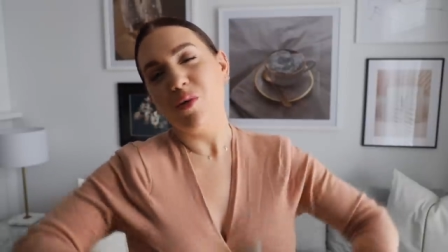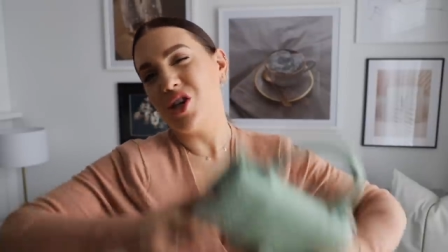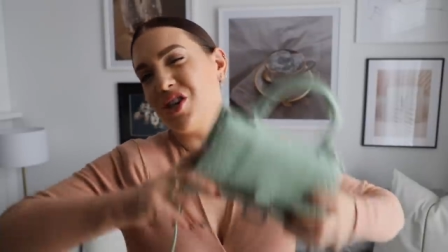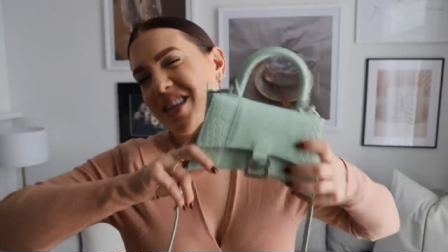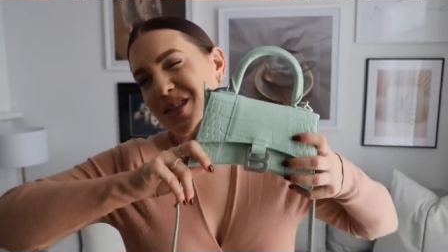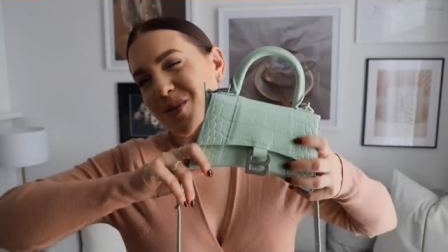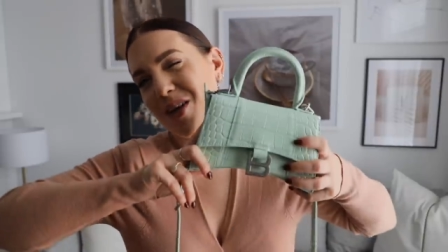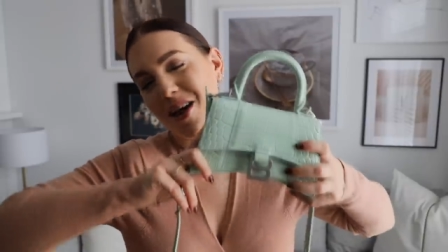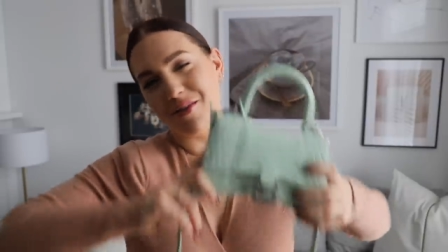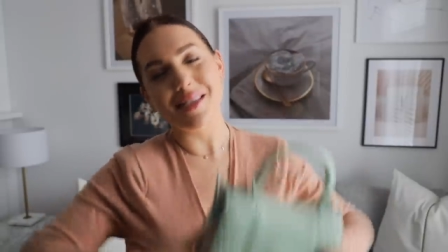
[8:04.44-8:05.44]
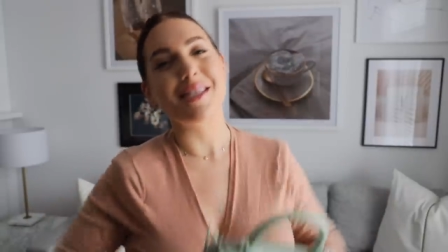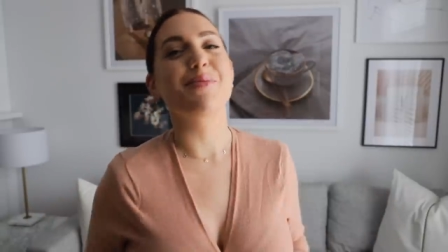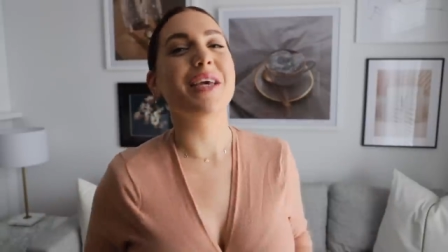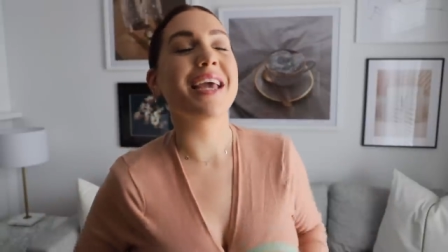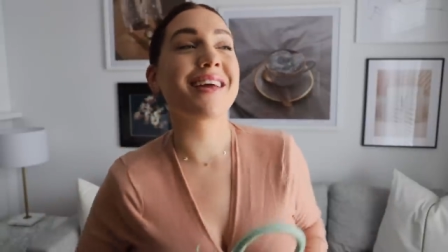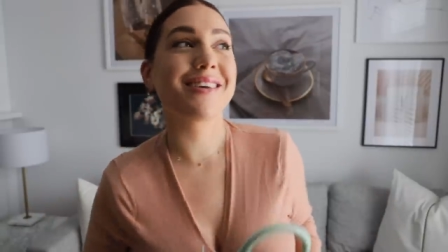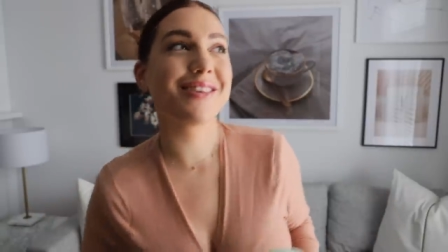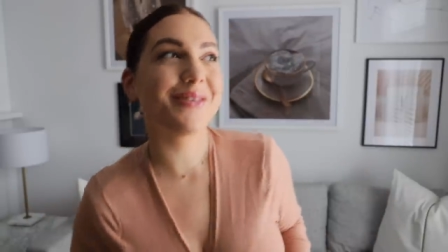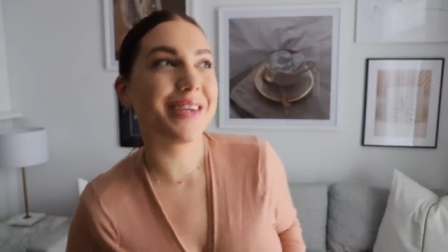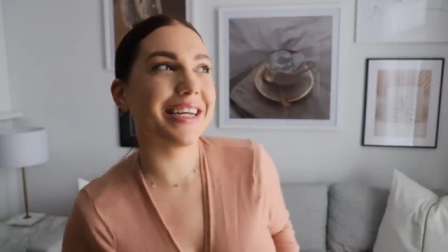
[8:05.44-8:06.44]
which this will obviously be
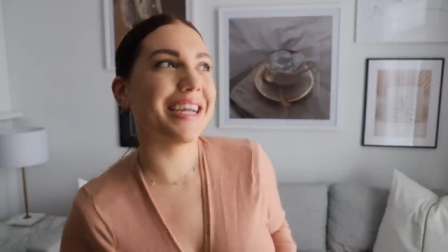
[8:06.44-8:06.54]
included